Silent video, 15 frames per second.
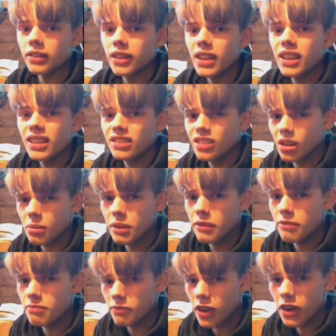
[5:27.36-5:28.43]
But
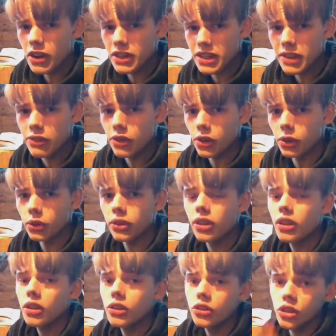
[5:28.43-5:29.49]
it's going to be very
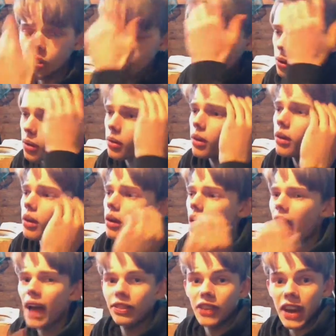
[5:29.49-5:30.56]
difficult
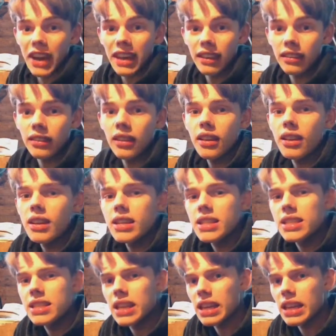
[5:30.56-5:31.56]
to add that in,